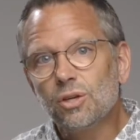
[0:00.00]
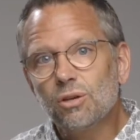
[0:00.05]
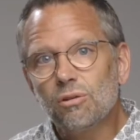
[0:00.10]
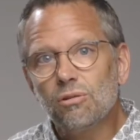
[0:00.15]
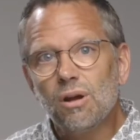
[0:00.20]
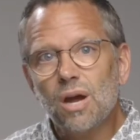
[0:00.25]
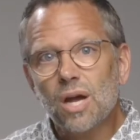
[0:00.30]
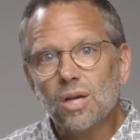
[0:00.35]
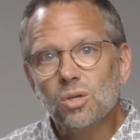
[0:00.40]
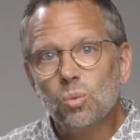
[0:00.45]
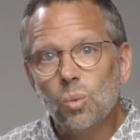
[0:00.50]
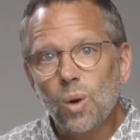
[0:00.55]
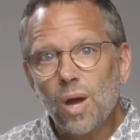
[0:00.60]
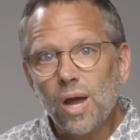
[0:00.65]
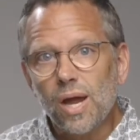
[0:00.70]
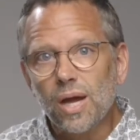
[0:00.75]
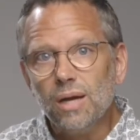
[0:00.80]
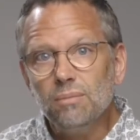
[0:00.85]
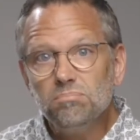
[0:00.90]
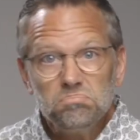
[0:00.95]
correct
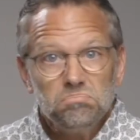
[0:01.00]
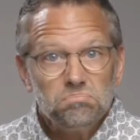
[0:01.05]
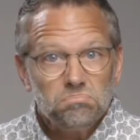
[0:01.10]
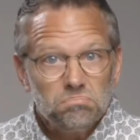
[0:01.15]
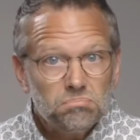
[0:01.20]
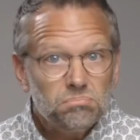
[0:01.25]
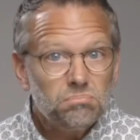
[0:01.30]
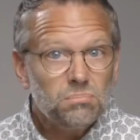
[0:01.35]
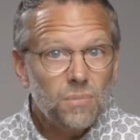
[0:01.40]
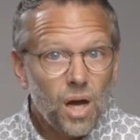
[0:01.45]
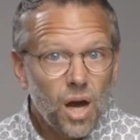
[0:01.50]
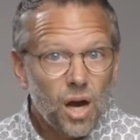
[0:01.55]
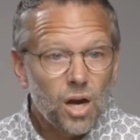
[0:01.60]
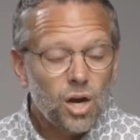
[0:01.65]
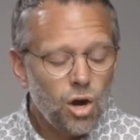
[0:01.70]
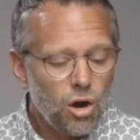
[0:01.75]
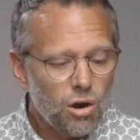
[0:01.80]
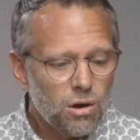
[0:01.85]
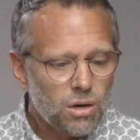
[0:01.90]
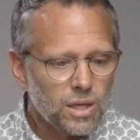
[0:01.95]
way, a
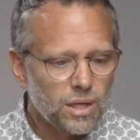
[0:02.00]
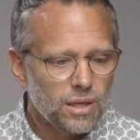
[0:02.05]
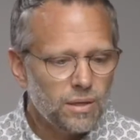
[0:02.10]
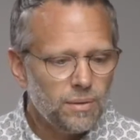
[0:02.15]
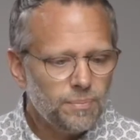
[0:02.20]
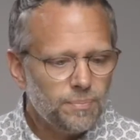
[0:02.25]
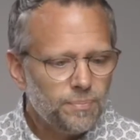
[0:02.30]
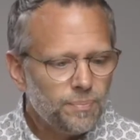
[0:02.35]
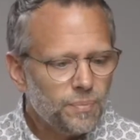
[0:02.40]
guardian.